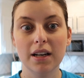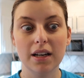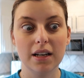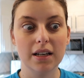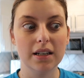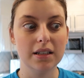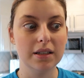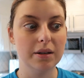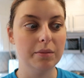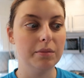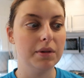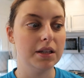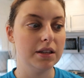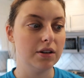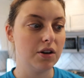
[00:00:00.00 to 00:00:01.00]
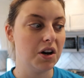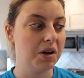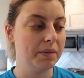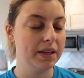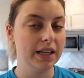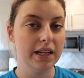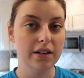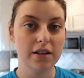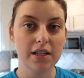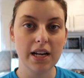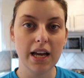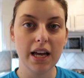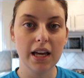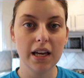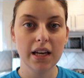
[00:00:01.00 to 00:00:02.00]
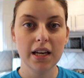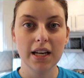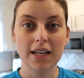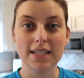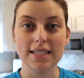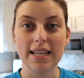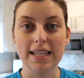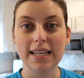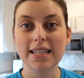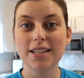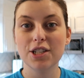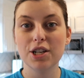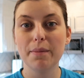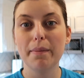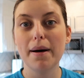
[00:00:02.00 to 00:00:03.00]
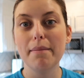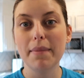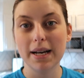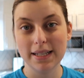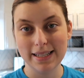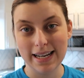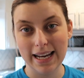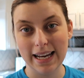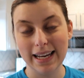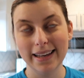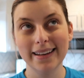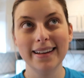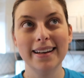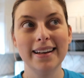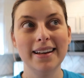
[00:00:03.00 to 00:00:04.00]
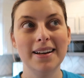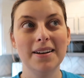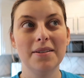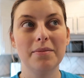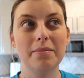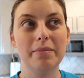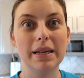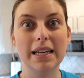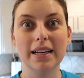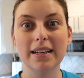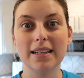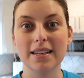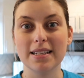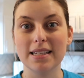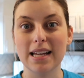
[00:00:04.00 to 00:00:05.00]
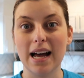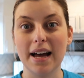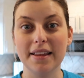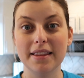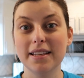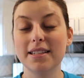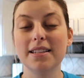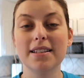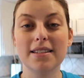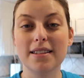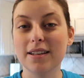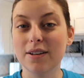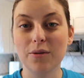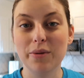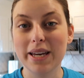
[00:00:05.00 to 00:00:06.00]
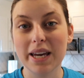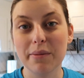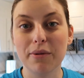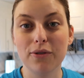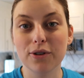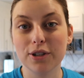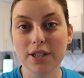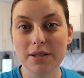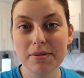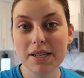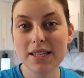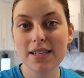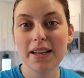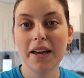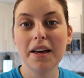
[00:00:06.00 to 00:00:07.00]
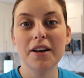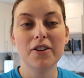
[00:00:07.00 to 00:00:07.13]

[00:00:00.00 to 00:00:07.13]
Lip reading: And they'll call me later today because they need to ship by Monday because this is the weekend before Christmas.